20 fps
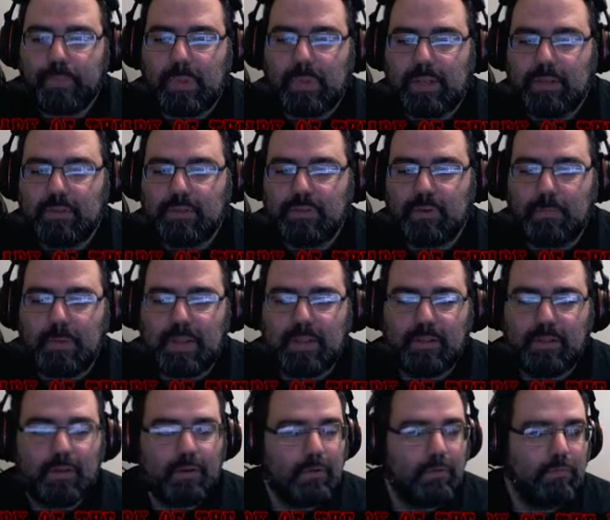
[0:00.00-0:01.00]
So my
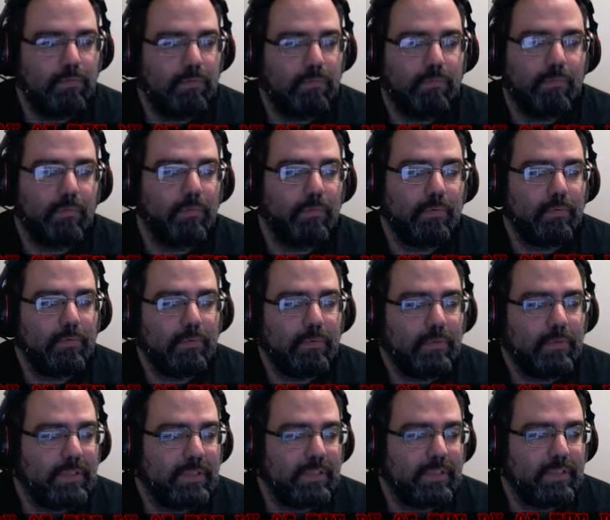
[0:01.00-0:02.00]
little
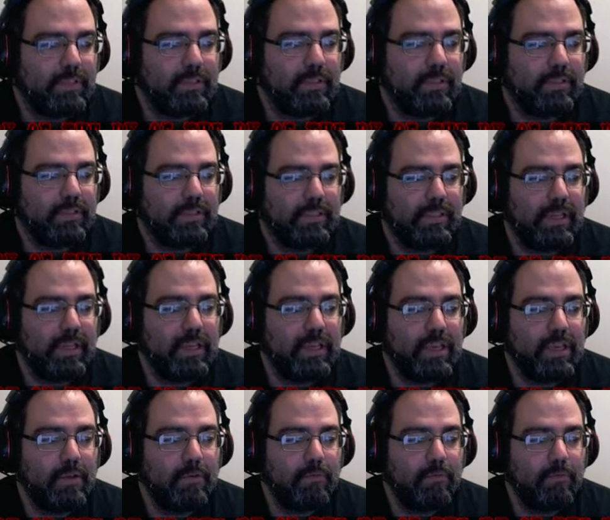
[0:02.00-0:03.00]

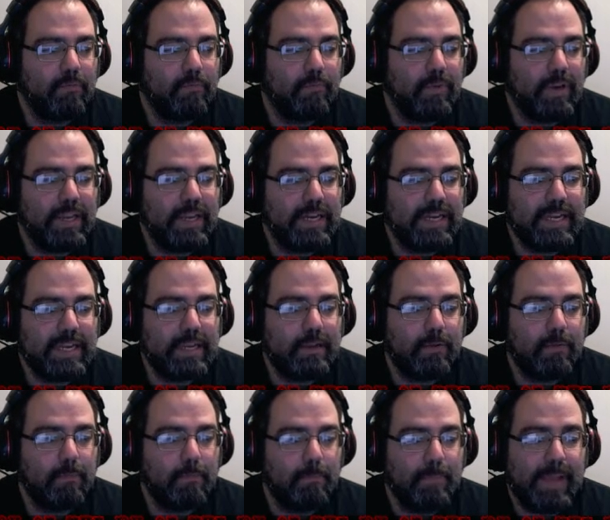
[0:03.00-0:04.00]
dinky rink dink
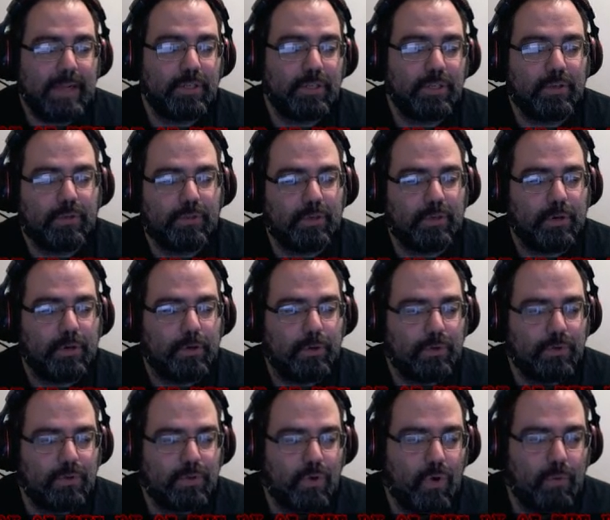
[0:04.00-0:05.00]
magic user who
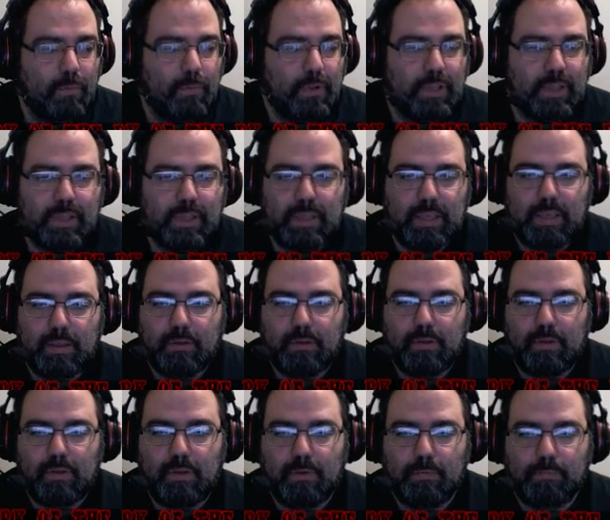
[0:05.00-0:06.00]
normally
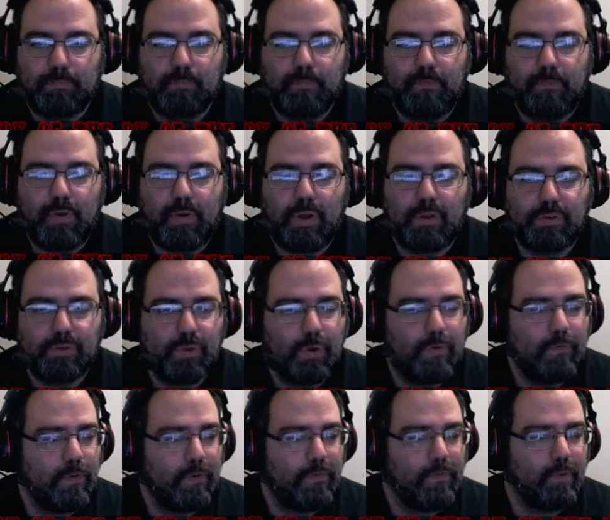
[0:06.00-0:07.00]
you know falls
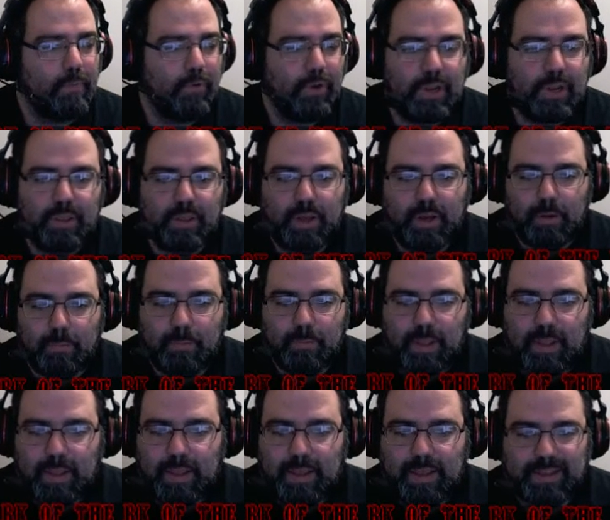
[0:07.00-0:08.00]
over if you breathe on him
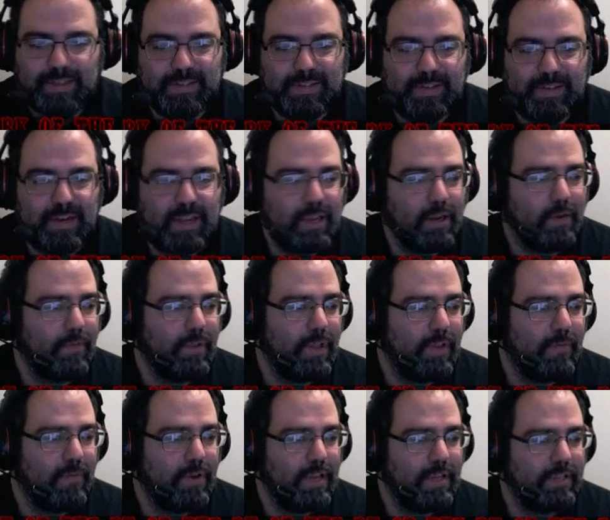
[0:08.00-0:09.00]
has negative
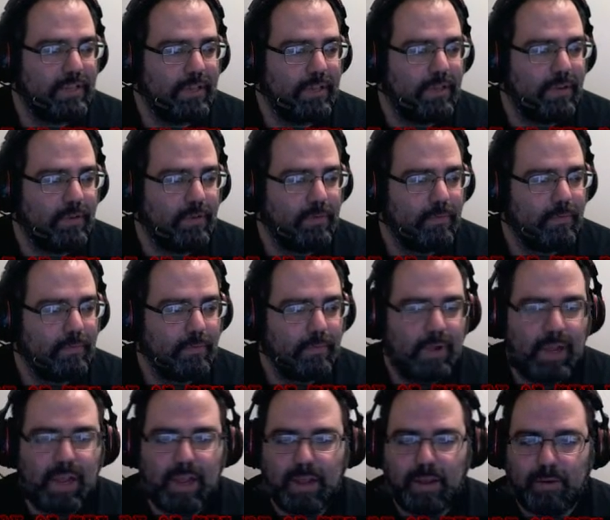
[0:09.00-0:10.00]
11 AC.
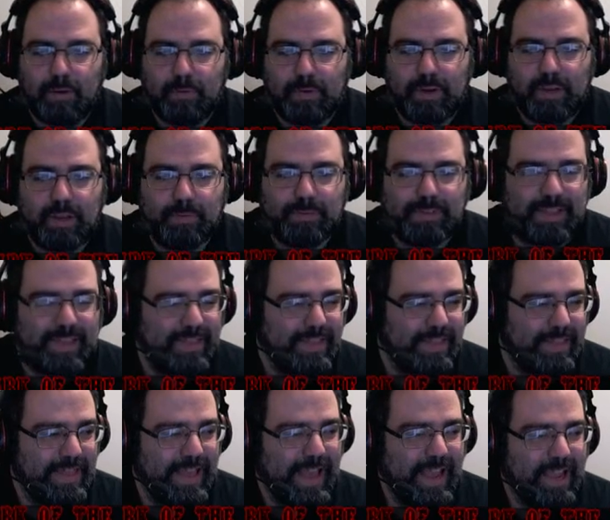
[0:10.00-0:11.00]
Uh, when it comes to
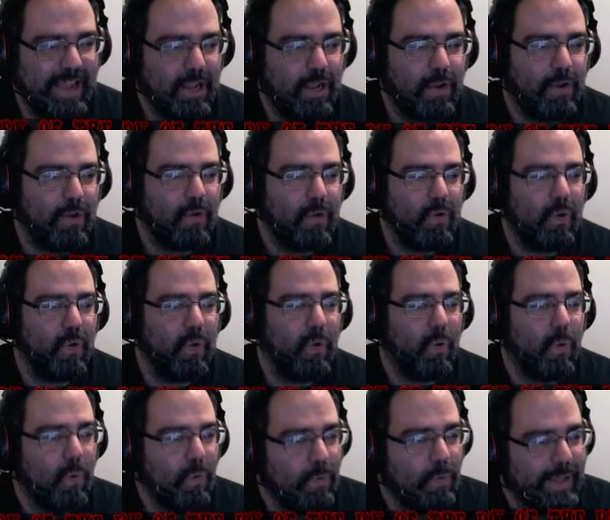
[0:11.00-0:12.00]

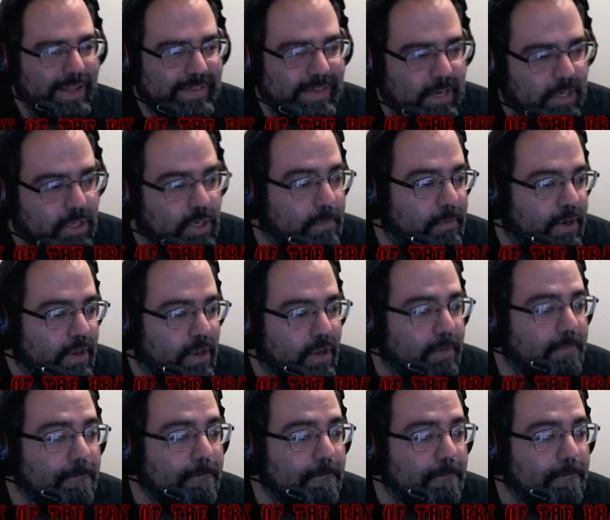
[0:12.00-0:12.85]
THAC0, that's actually pretty good.